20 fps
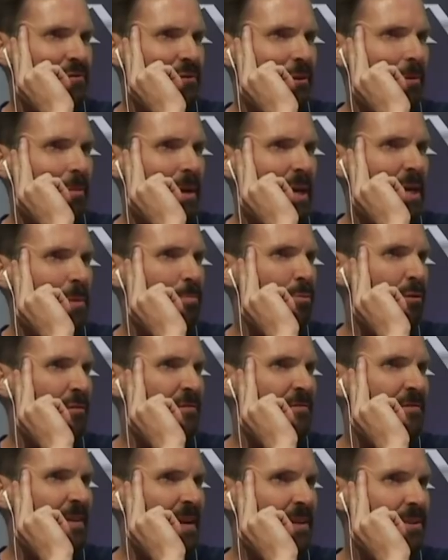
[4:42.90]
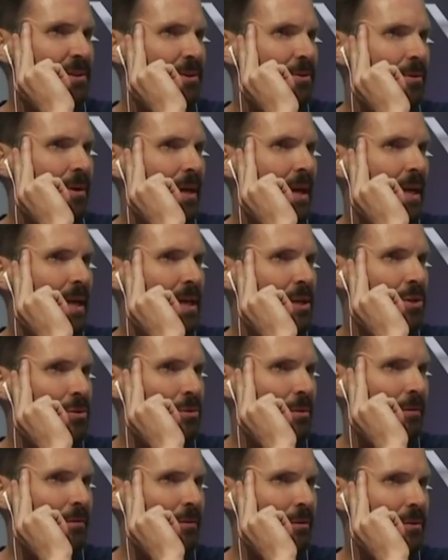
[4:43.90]
from a professor at a
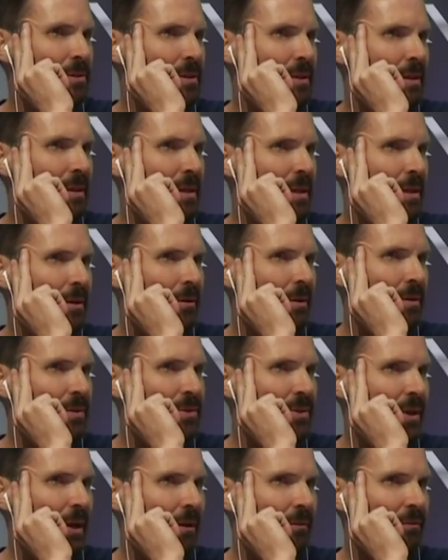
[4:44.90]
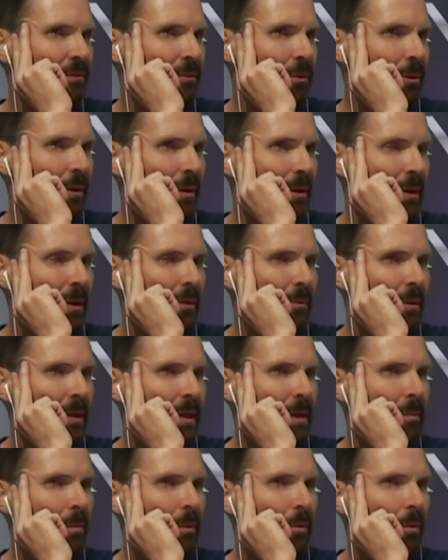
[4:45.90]
university here in South Florida. They don't want
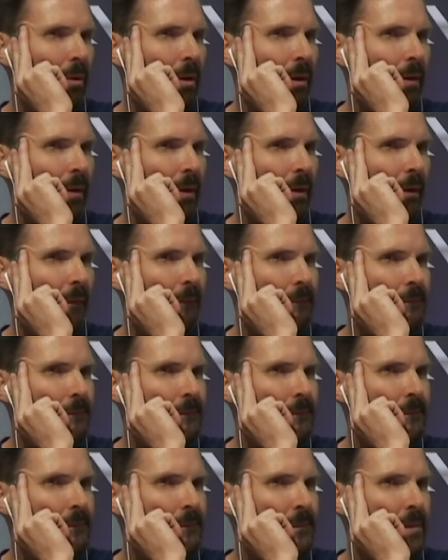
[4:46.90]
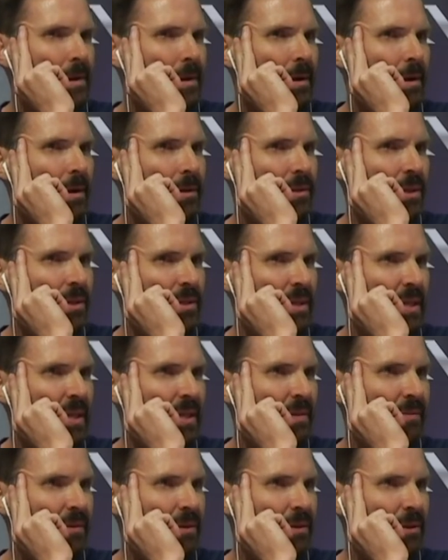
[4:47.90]
to name the one, though. Says,
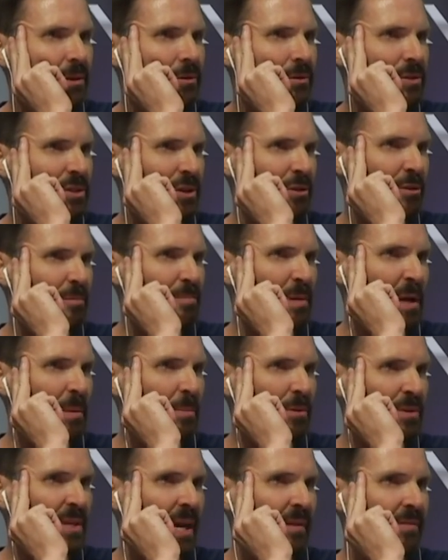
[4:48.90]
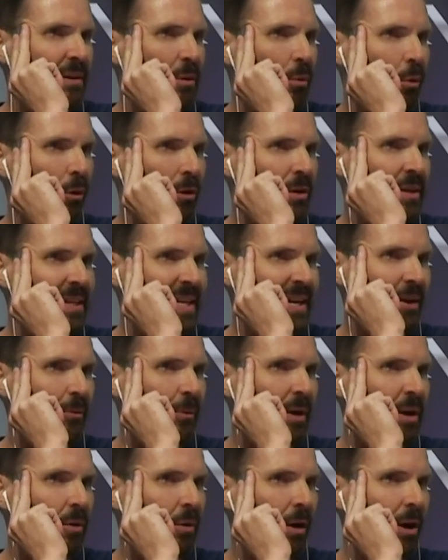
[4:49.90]
even though term papers have a word count
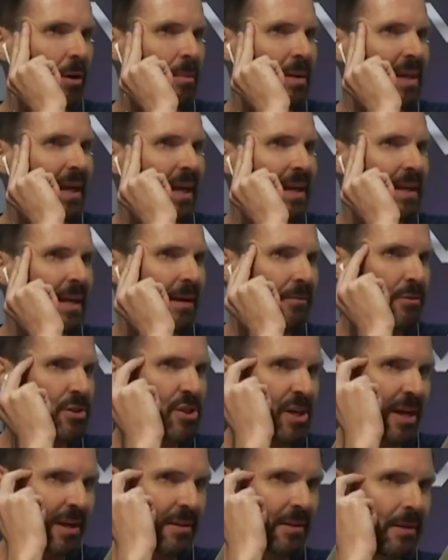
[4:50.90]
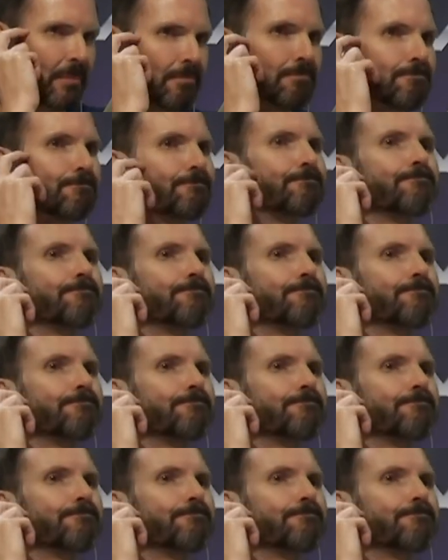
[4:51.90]
requirement, I never check them.